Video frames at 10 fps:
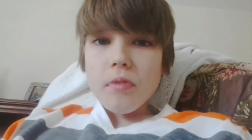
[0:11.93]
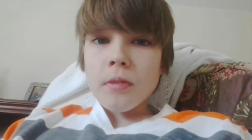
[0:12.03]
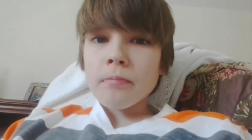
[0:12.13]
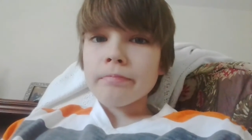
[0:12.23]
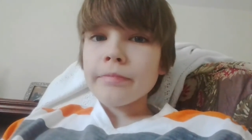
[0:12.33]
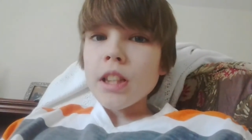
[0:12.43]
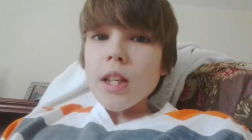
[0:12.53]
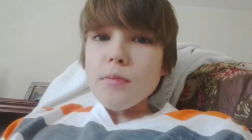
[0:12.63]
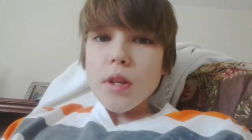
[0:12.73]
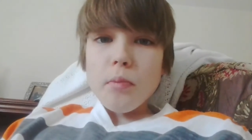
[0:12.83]
um
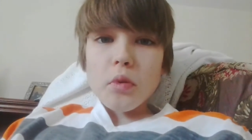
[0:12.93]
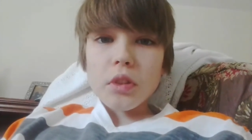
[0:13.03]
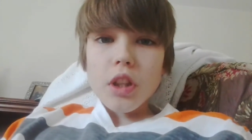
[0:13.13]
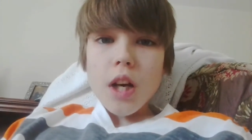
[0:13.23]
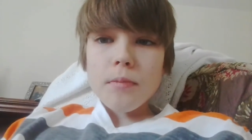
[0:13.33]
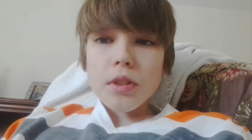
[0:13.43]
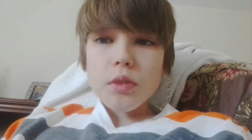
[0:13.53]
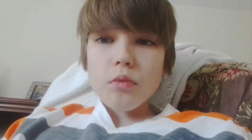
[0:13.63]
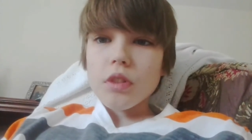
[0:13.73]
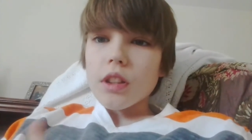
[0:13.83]
people in the
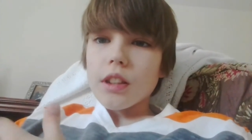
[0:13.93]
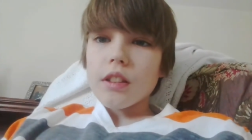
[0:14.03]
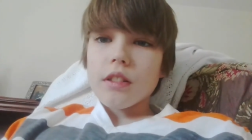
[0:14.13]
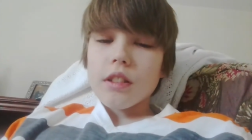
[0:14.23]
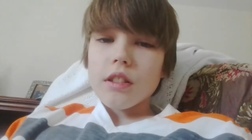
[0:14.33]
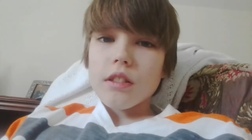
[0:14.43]
comments would like